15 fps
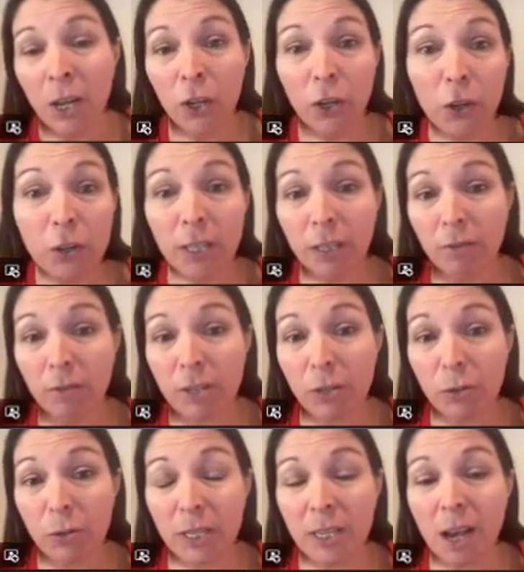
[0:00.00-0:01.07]
using the
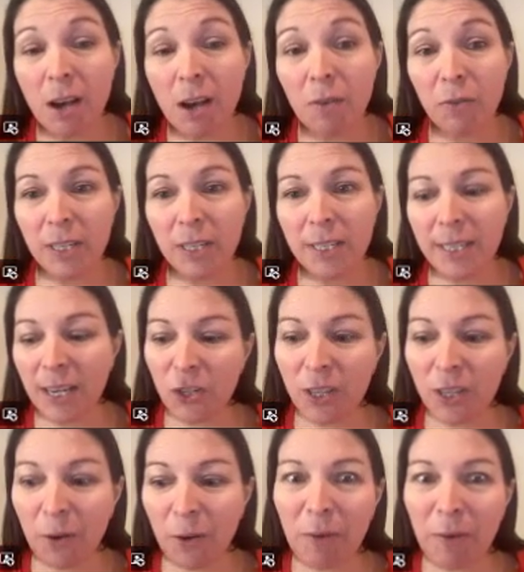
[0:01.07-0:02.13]
resources after the session,
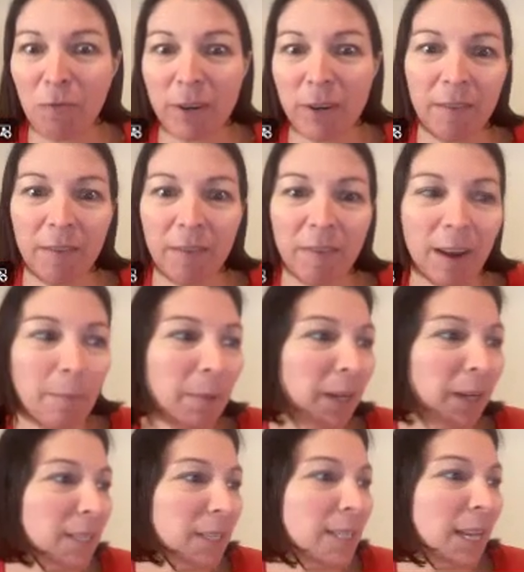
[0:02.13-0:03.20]
that would be really fabulous,